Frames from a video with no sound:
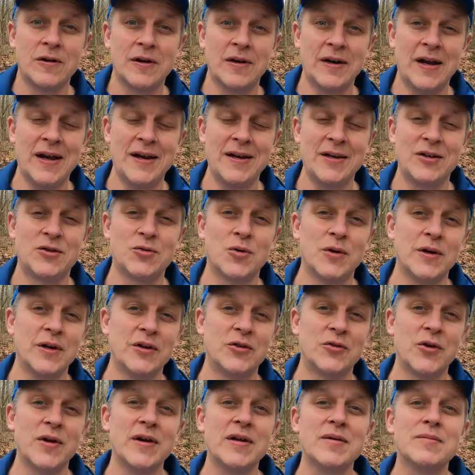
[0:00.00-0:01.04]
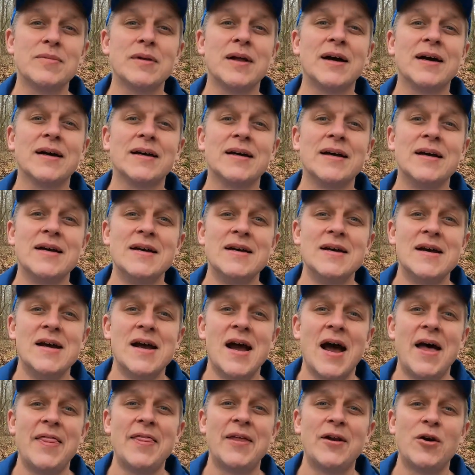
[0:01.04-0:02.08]
an 80-20 training block.
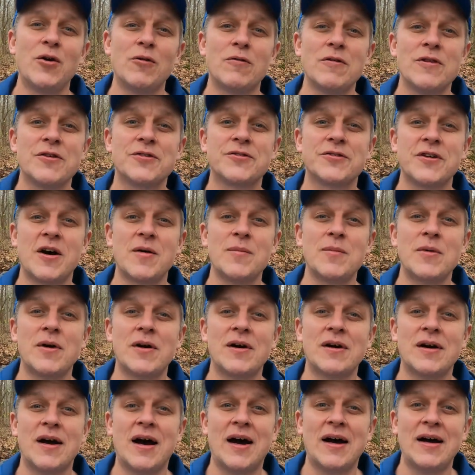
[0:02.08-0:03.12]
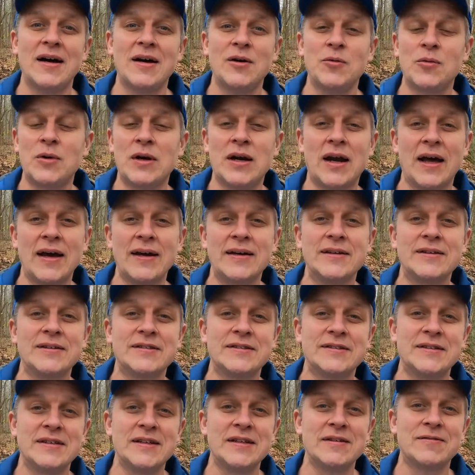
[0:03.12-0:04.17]
And then over the summer, I would like to
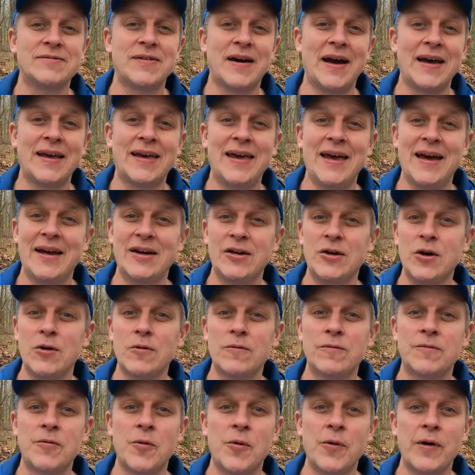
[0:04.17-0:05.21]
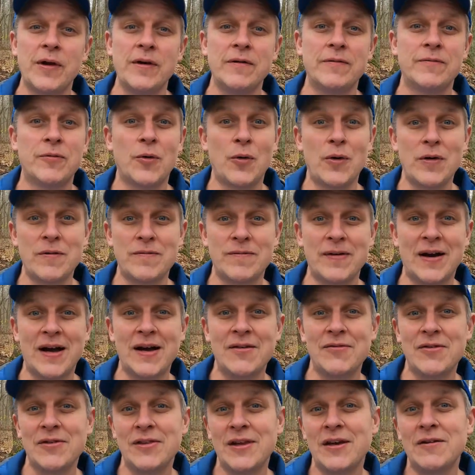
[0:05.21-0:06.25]
see if I can't go 40,
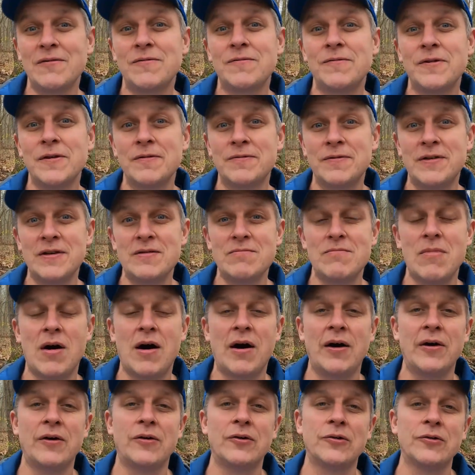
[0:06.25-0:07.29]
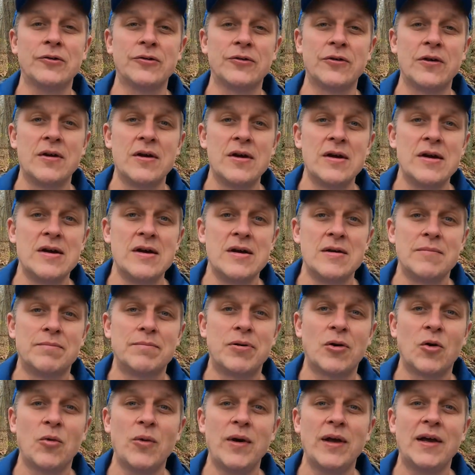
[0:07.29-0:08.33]
45, and then 50 miles
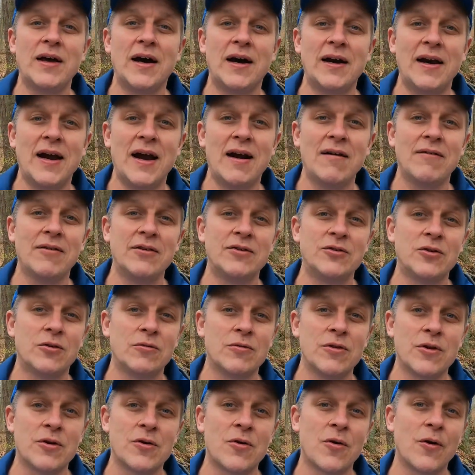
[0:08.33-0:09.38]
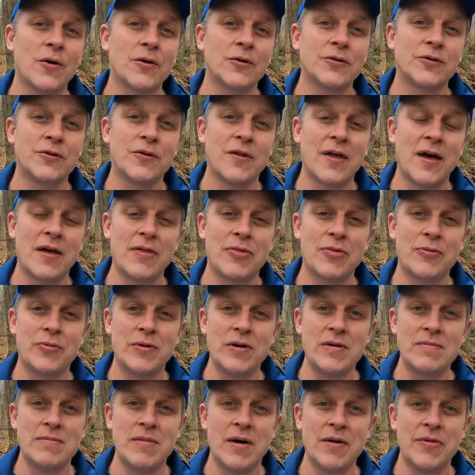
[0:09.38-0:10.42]
per week on average over the course of that
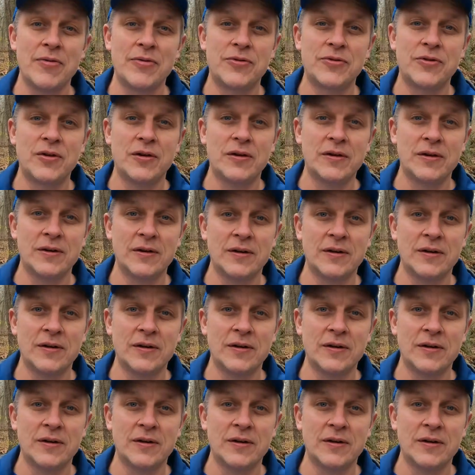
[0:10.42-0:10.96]
3-month